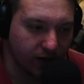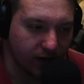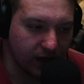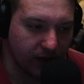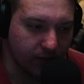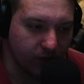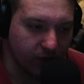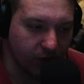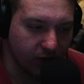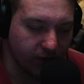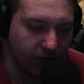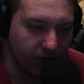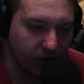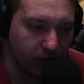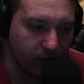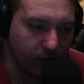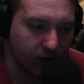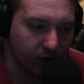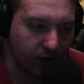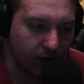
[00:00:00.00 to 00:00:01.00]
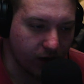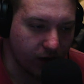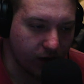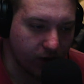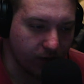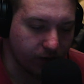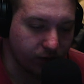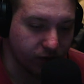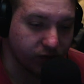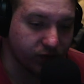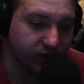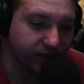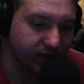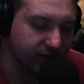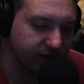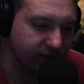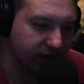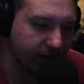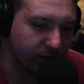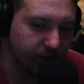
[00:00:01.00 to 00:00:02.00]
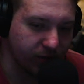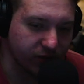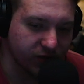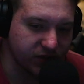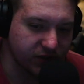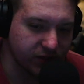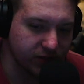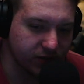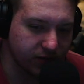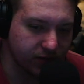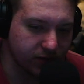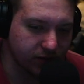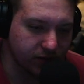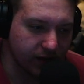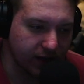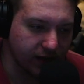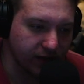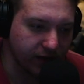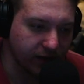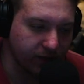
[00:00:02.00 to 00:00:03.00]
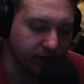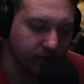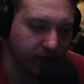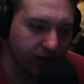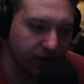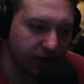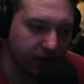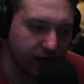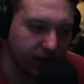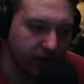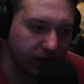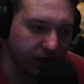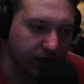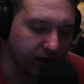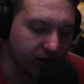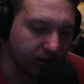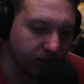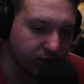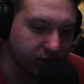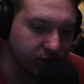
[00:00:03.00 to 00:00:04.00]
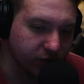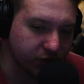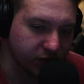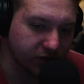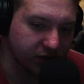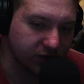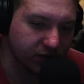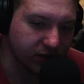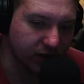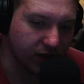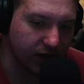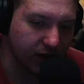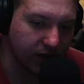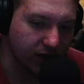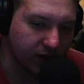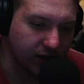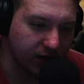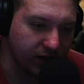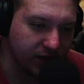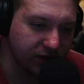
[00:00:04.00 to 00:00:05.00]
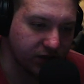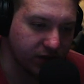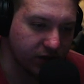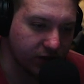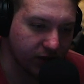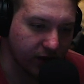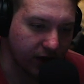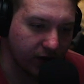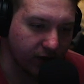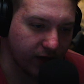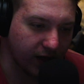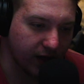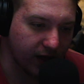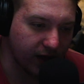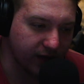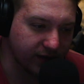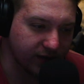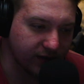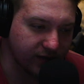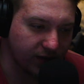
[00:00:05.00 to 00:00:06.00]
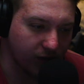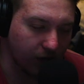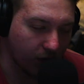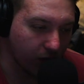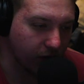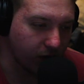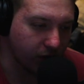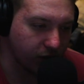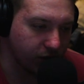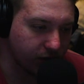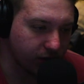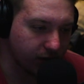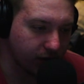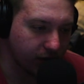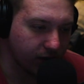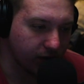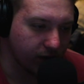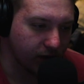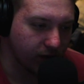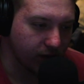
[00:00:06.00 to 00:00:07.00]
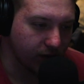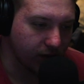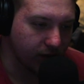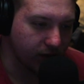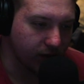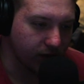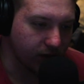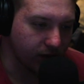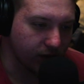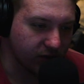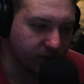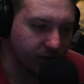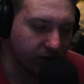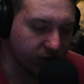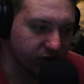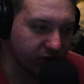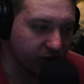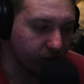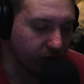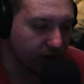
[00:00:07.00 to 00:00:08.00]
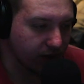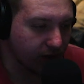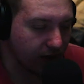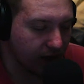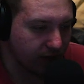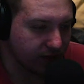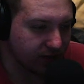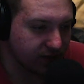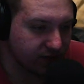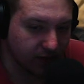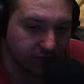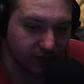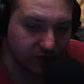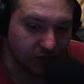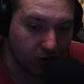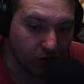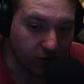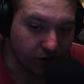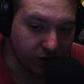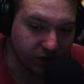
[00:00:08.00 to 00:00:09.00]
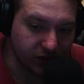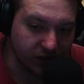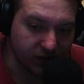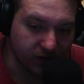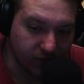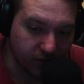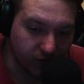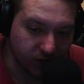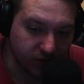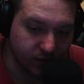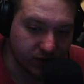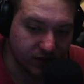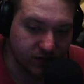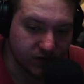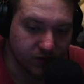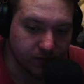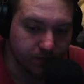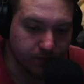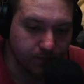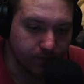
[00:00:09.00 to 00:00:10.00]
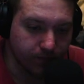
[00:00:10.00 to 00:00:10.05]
I'm more of an blue tint type of person. I think blue is easier on the eyes than orange, especially when a lot of the stuff is orange in the first place.